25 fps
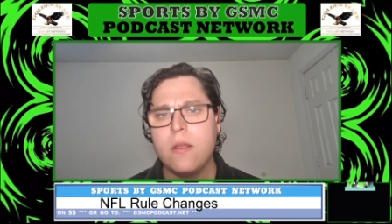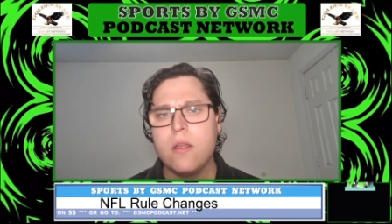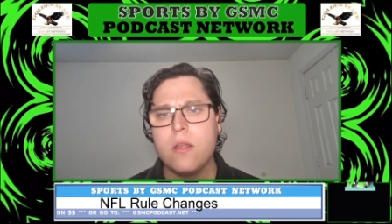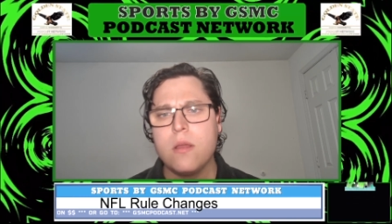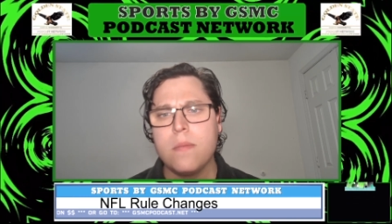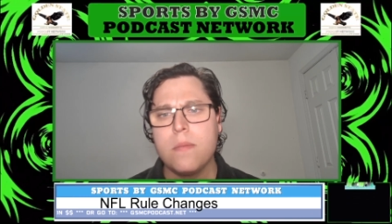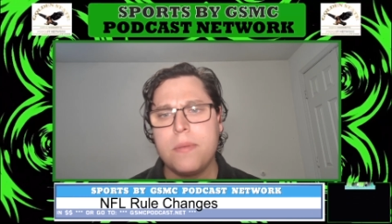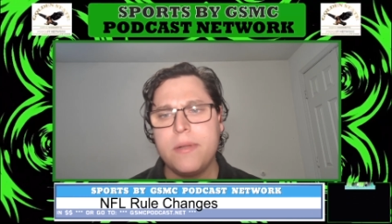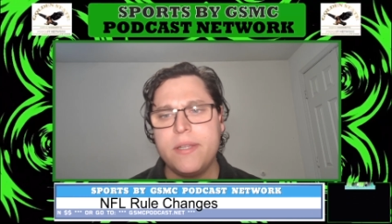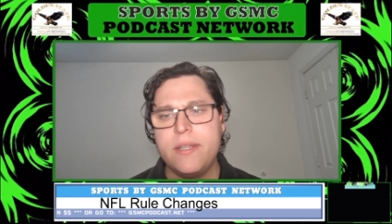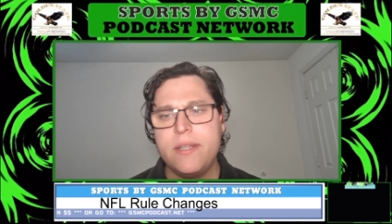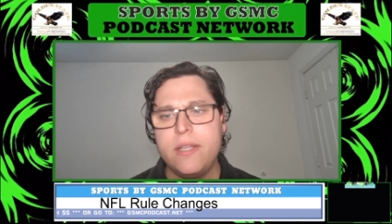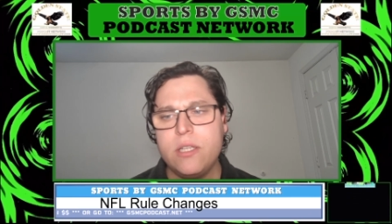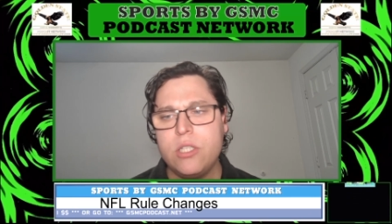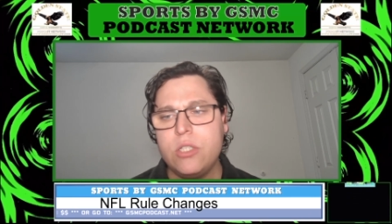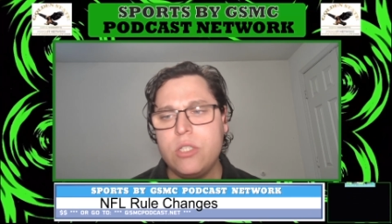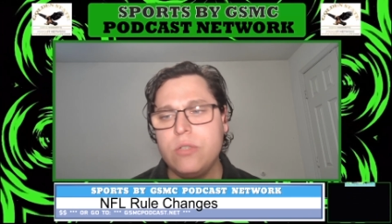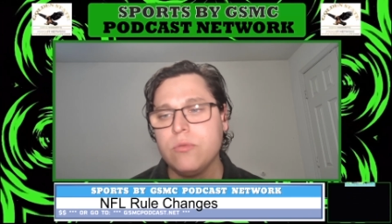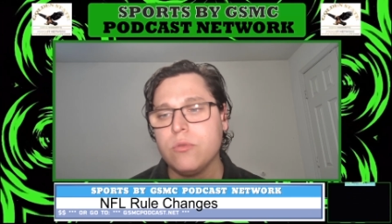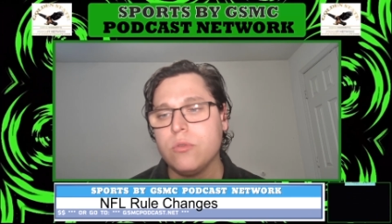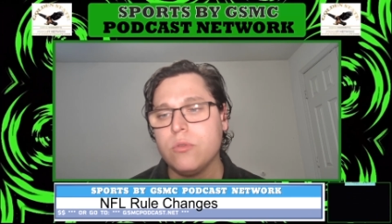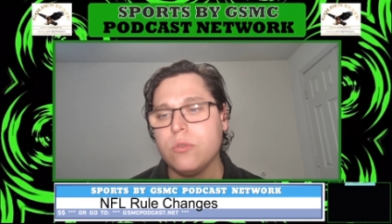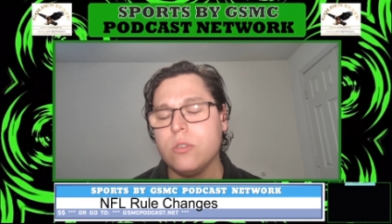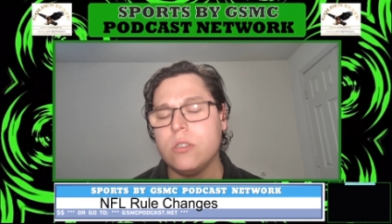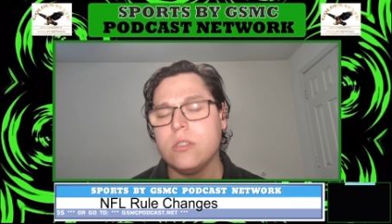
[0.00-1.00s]
But this
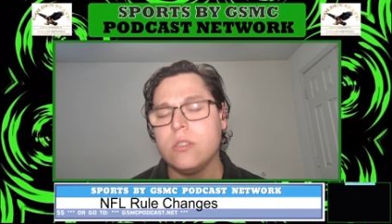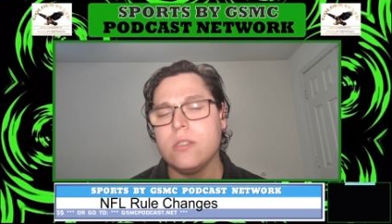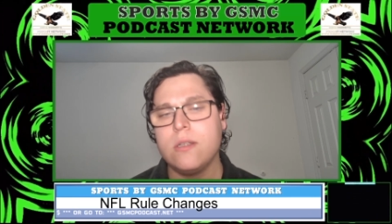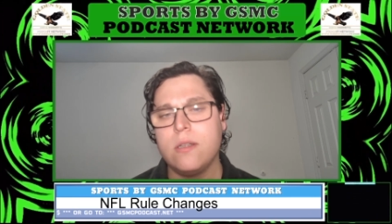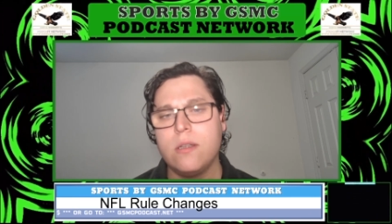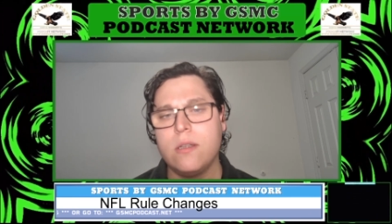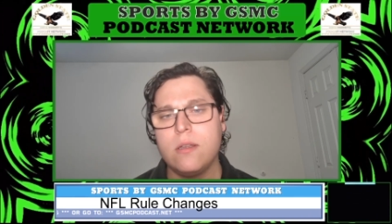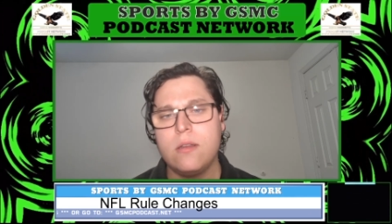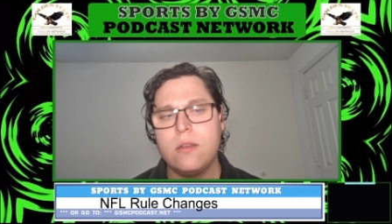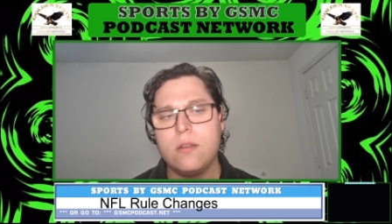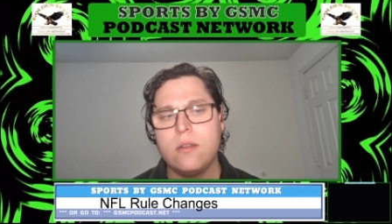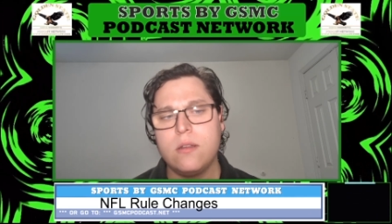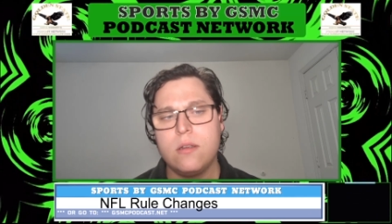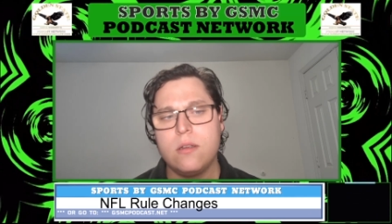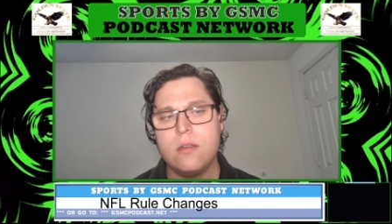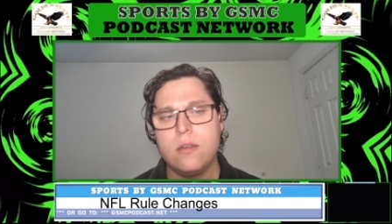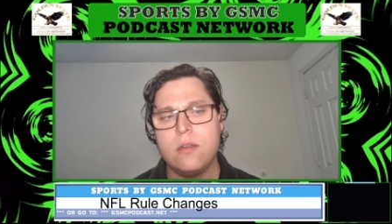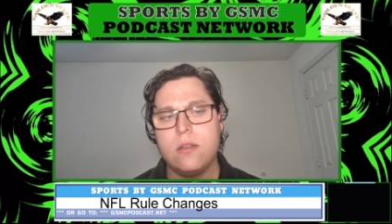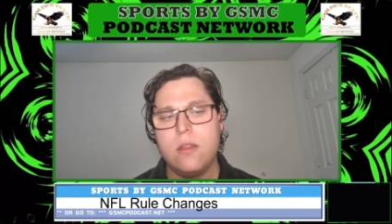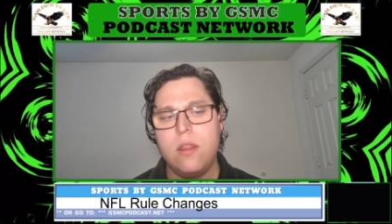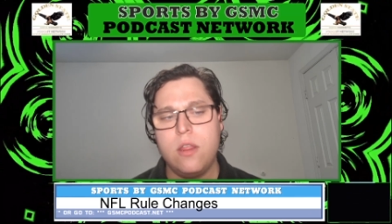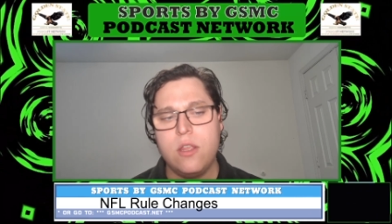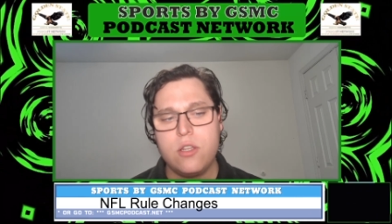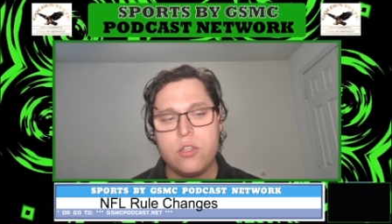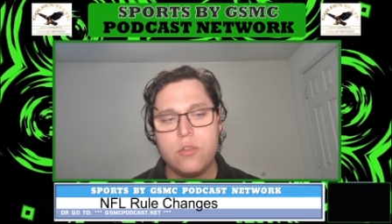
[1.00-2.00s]
rule,
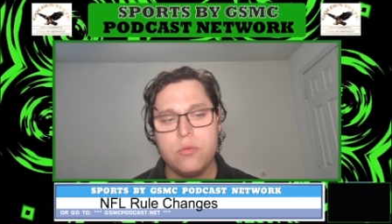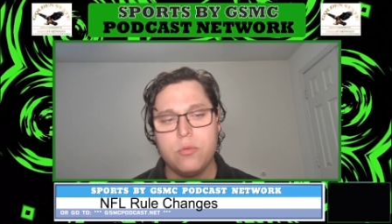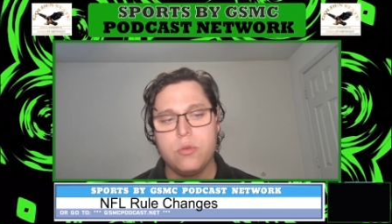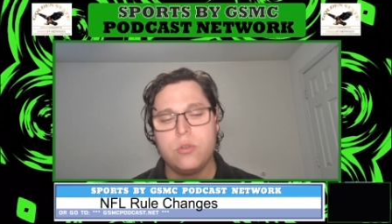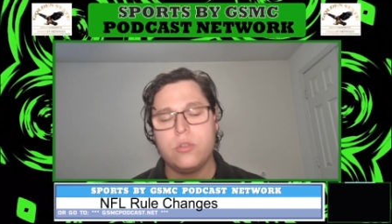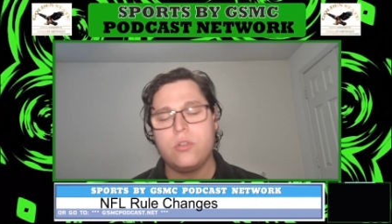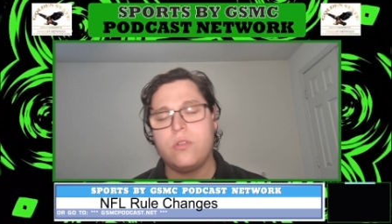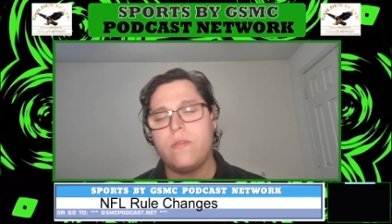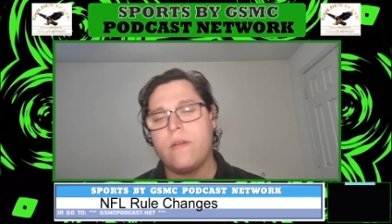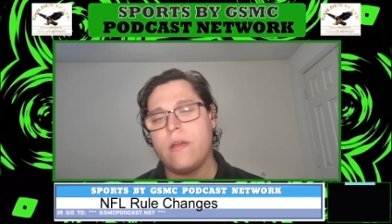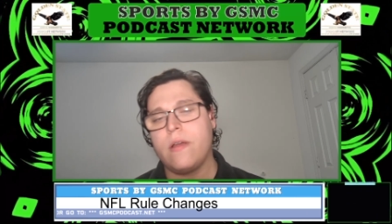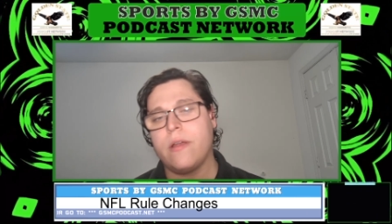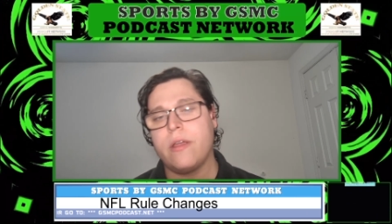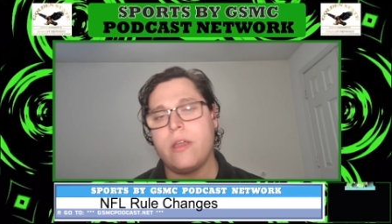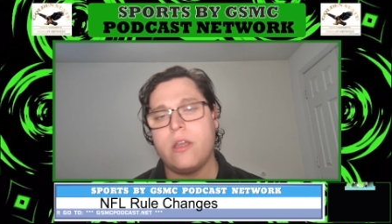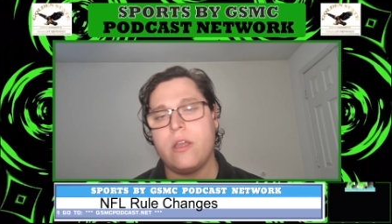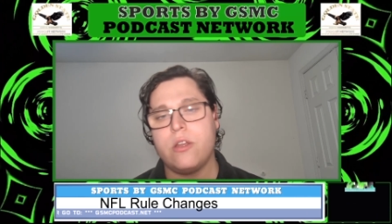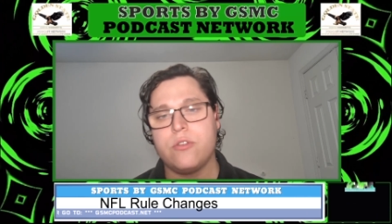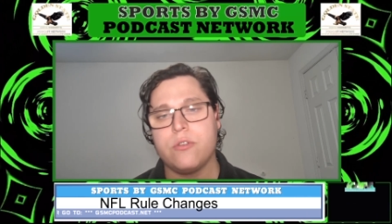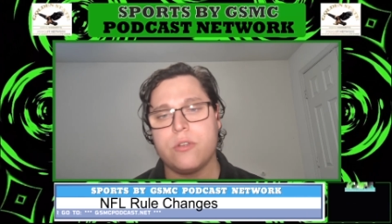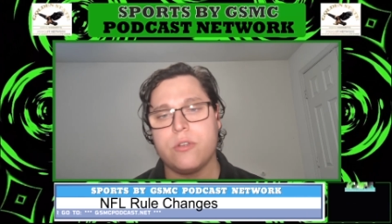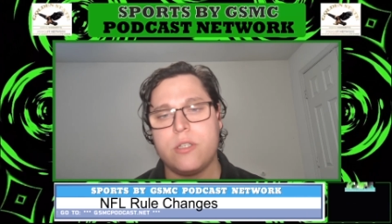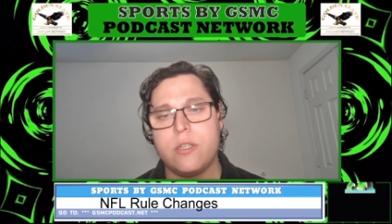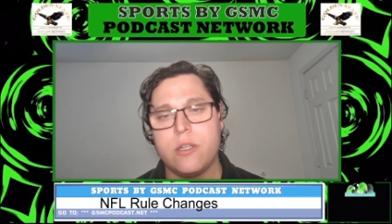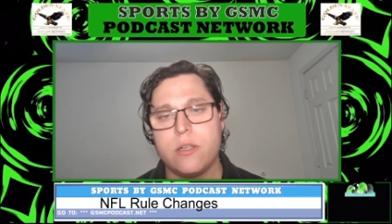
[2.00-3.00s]
this rule is very
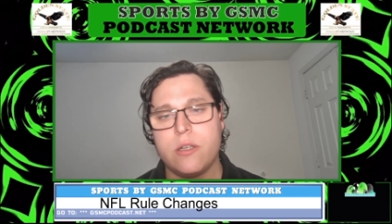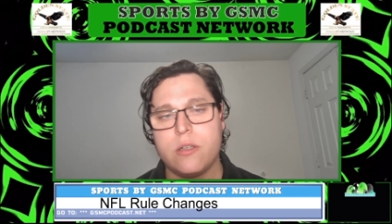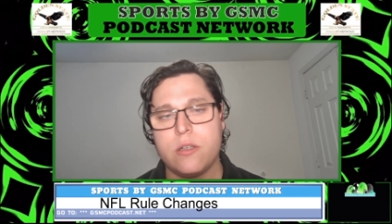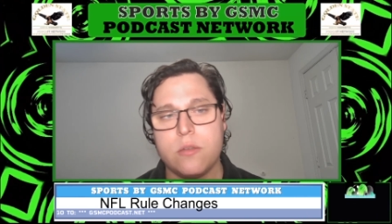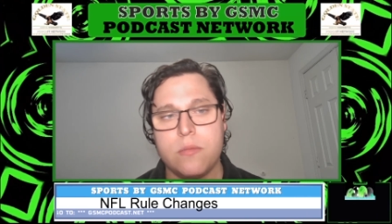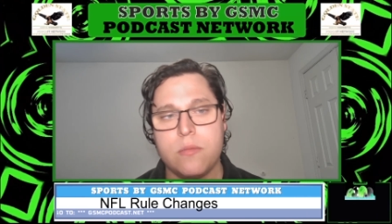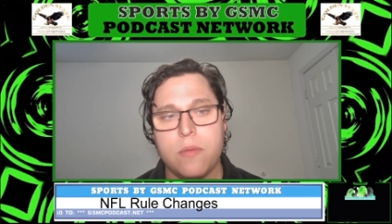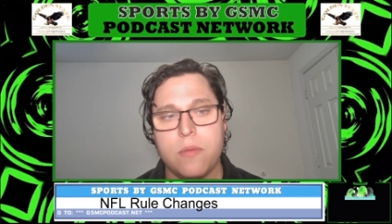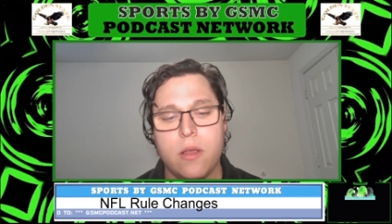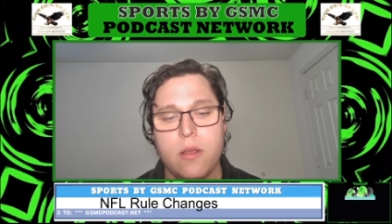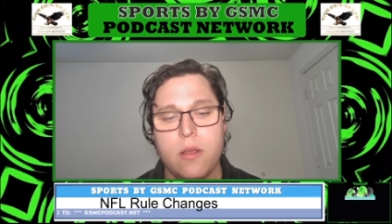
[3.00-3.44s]
interesting to me.